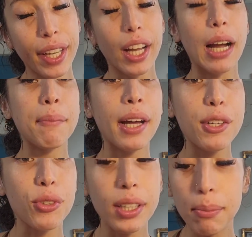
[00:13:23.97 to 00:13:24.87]
I'm
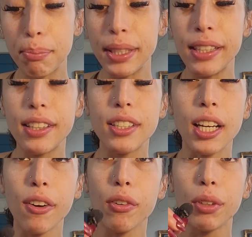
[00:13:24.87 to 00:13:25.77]
not trying to be the
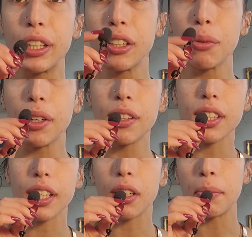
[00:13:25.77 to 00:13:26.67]
tarot reader where it's
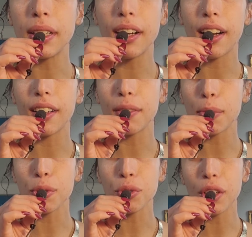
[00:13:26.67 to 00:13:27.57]
like, oh my God, the
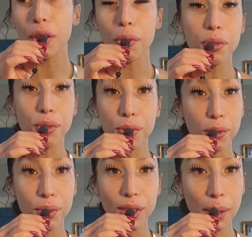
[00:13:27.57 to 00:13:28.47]
person that ghosted
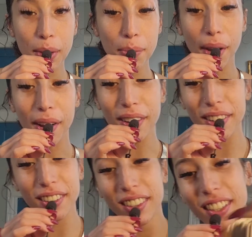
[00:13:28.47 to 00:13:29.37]
you is coming
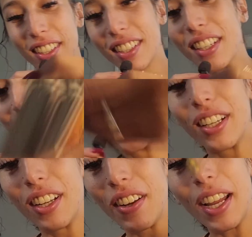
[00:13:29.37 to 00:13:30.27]
back.
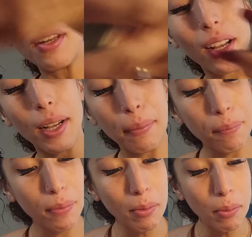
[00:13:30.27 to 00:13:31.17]
All right,
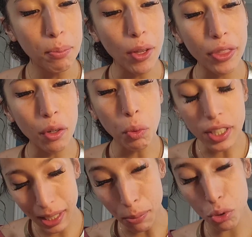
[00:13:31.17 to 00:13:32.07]
but there
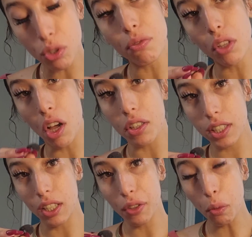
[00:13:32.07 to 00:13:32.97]
was some sort of loss
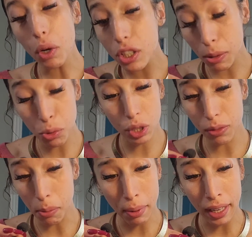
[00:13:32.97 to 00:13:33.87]
here. There was some sort
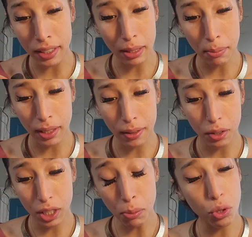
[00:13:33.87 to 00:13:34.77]
of
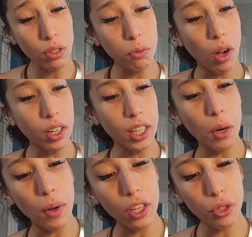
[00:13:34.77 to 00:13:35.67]
abandonment, some sort of walking
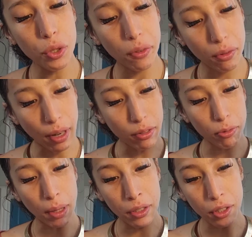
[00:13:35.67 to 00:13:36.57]
away. You do have the 5
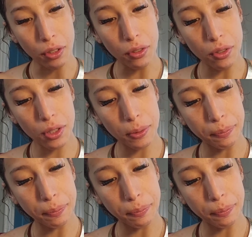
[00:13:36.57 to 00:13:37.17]
of Pentacles.